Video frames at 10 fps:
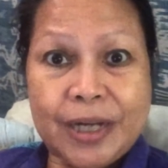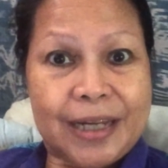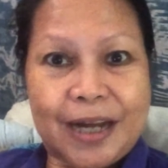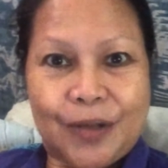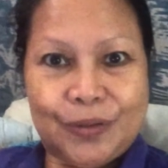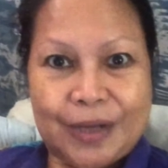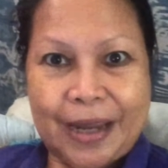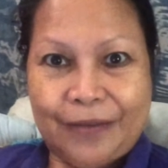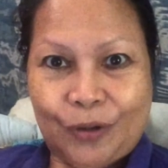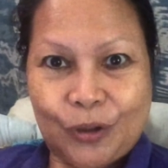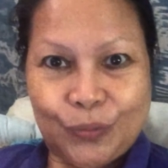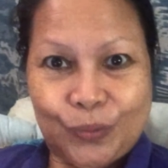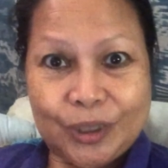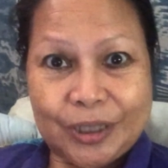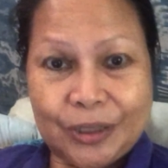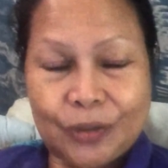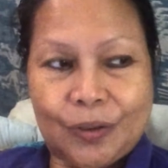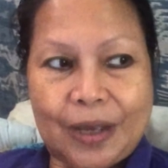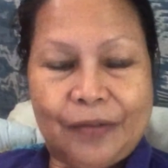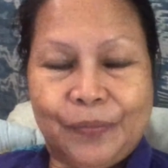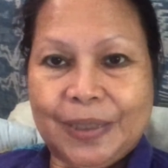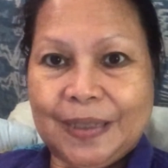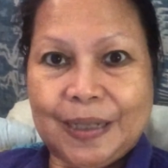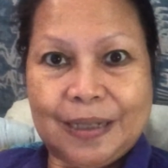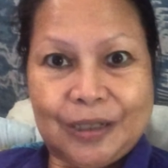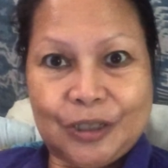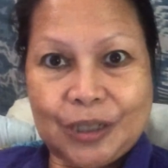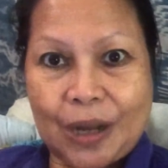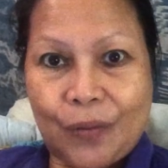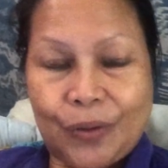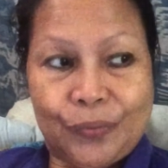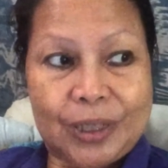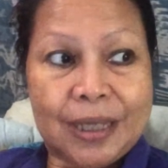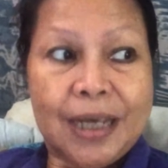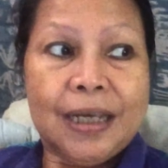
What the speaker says: Here I don't have hot water, so I've been taking a shower with